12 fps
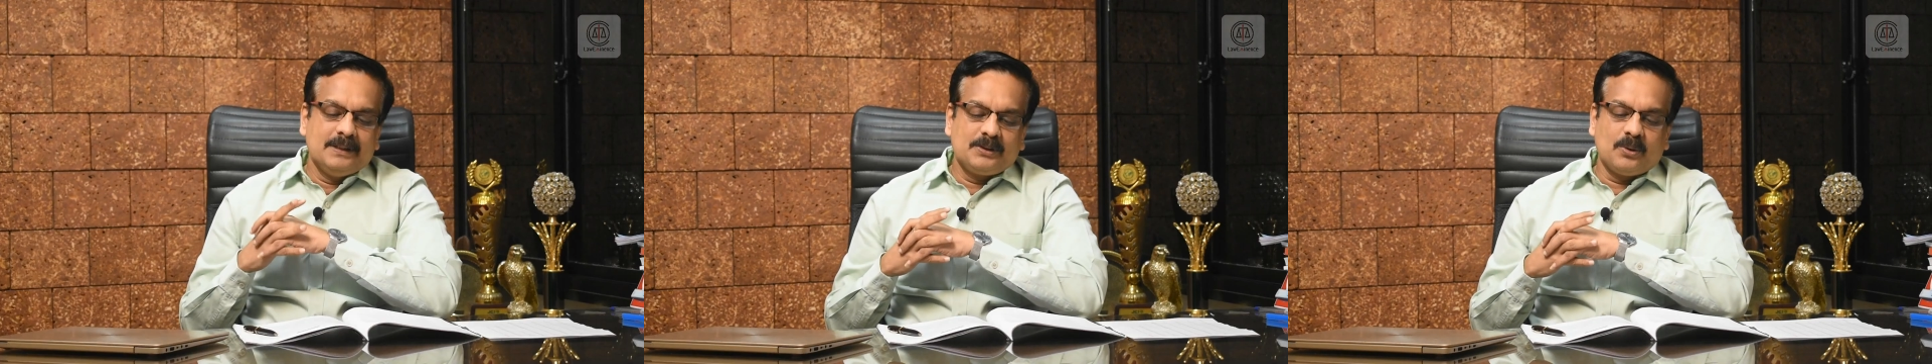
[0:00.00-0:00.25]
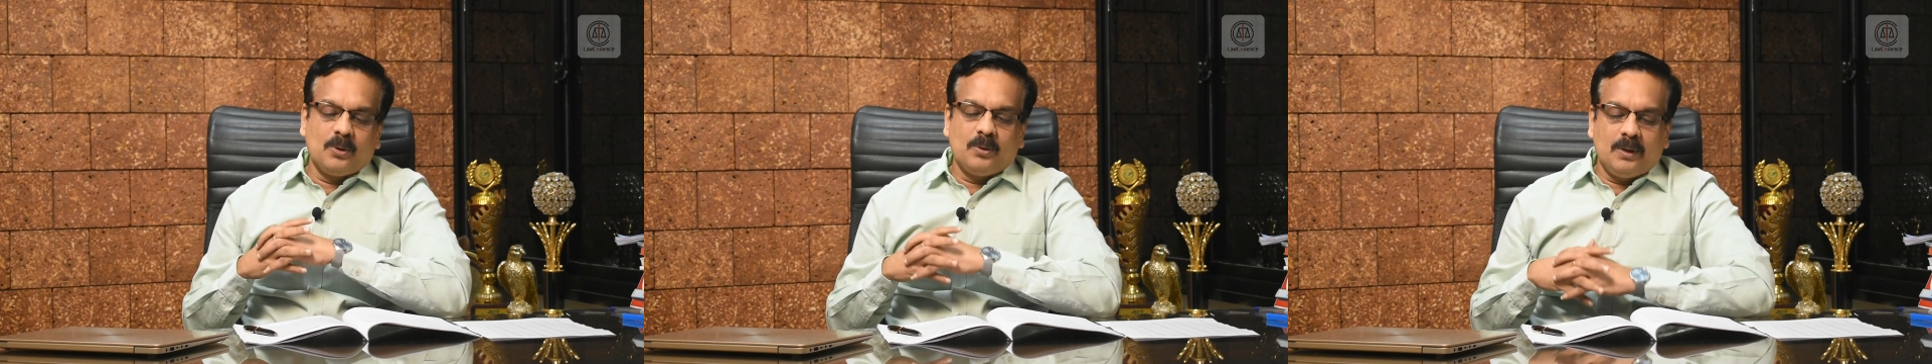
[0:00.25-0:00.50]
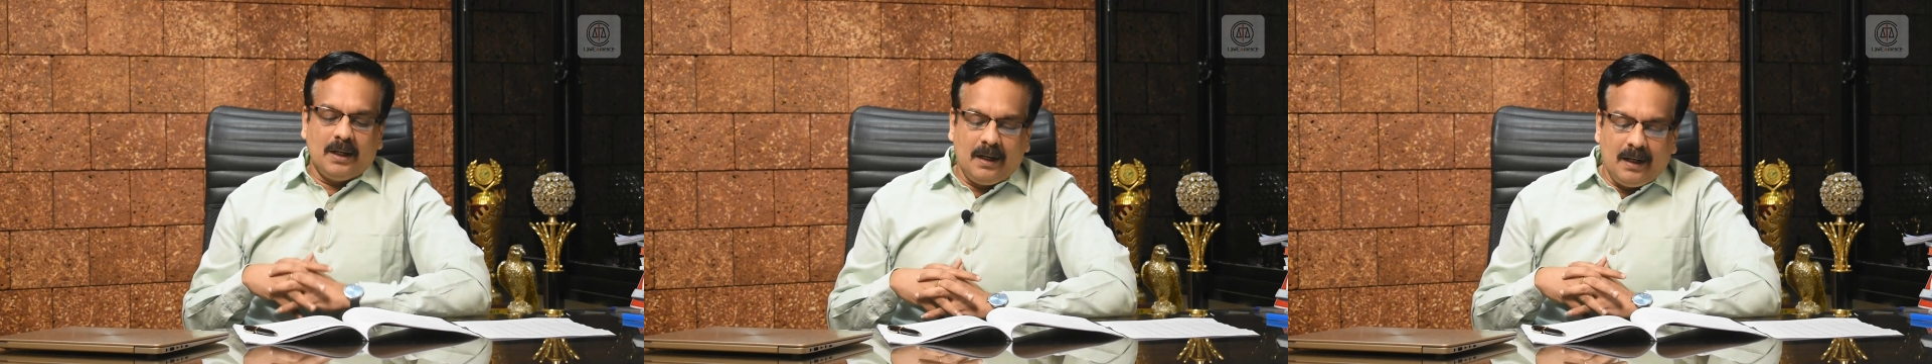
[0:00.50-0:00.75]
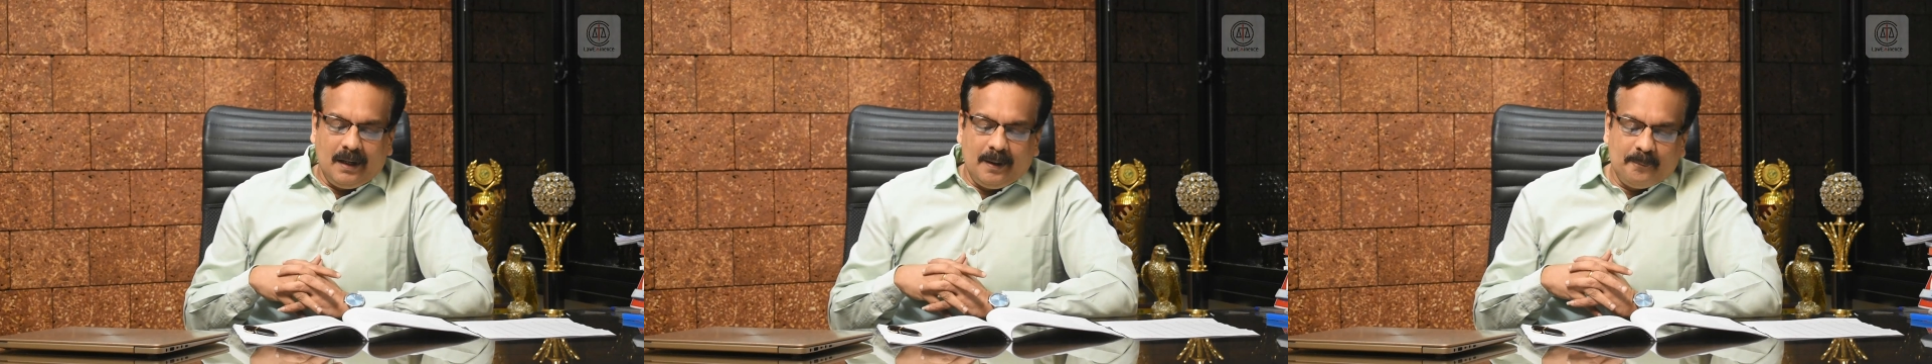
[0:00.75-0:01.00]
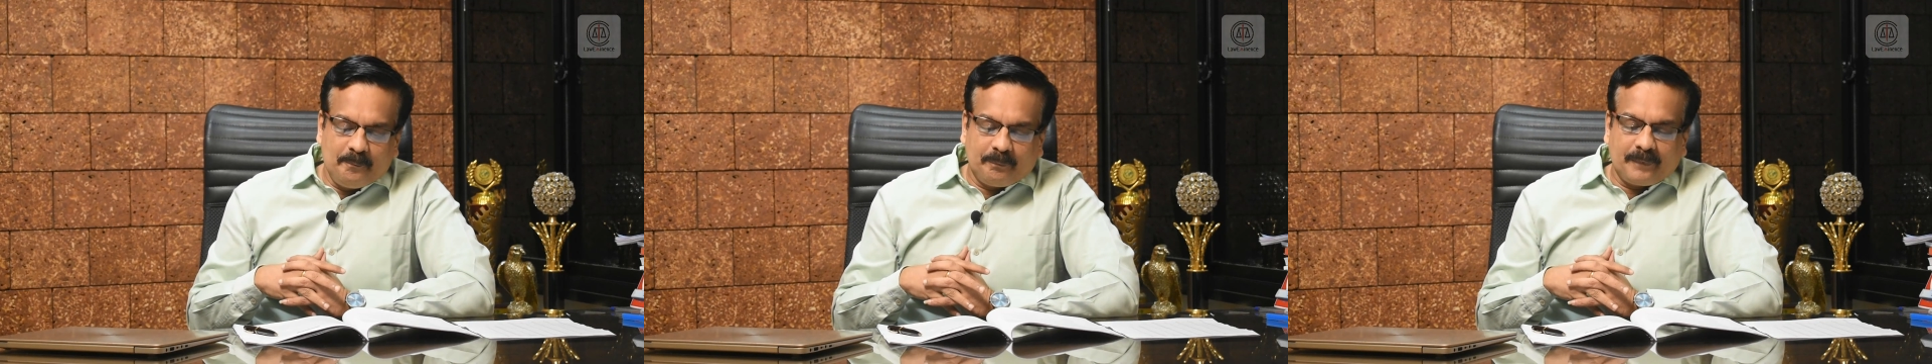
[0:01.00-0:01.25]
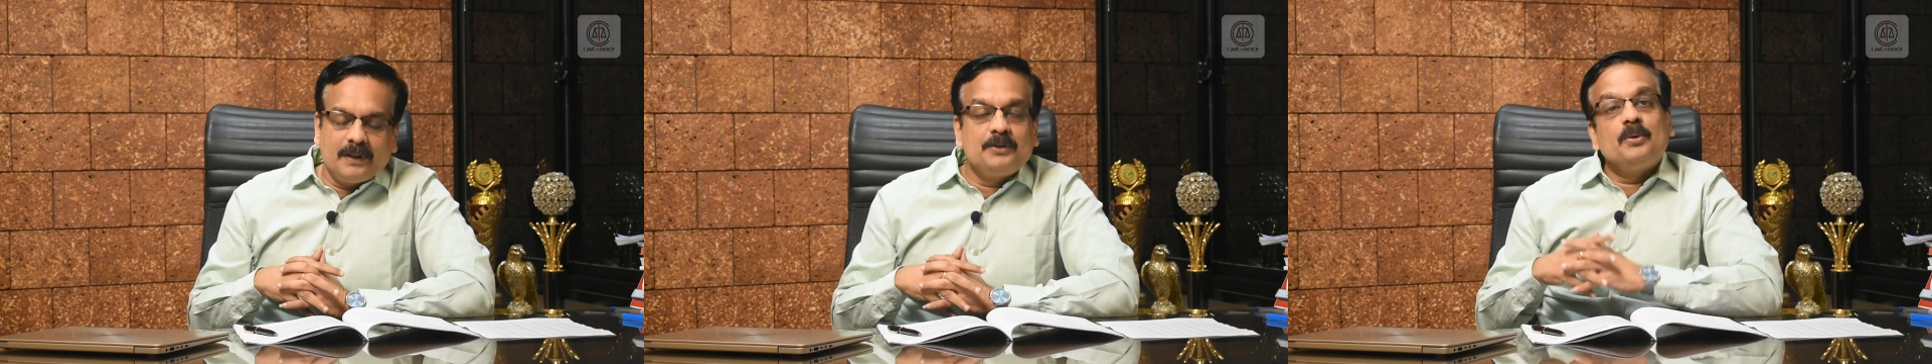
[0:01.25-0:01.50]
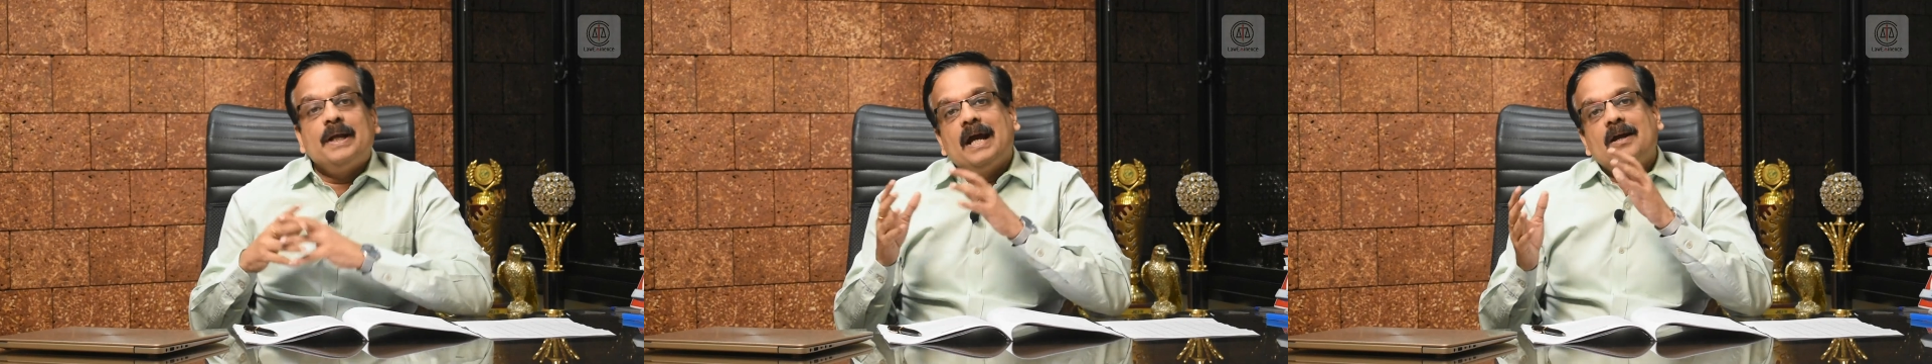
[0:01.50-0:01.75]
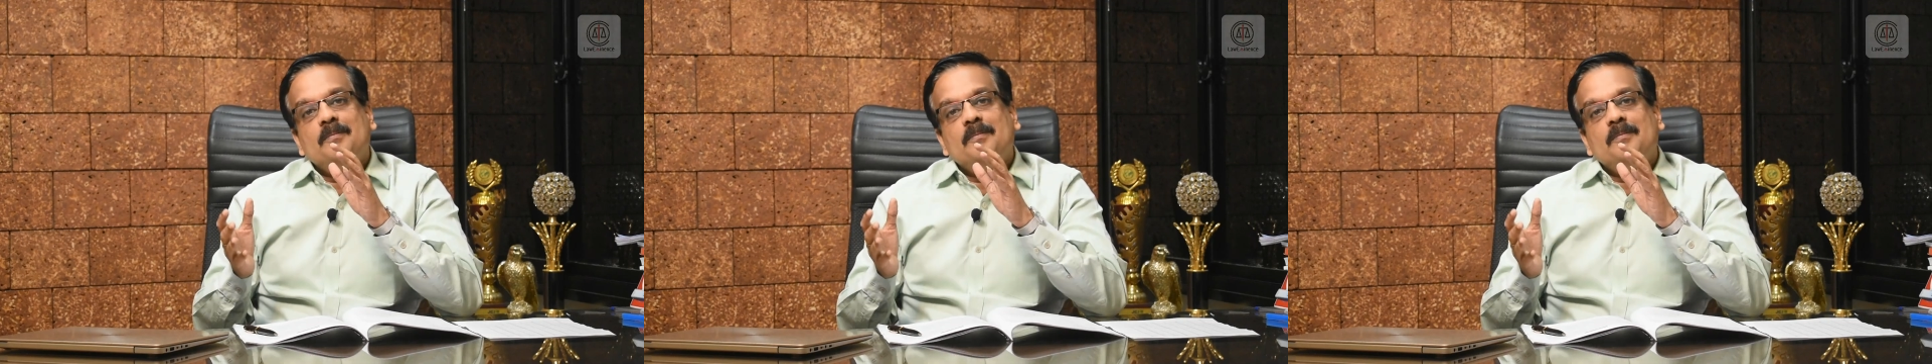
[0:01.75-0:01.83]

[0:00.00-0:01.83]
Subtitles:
So, today I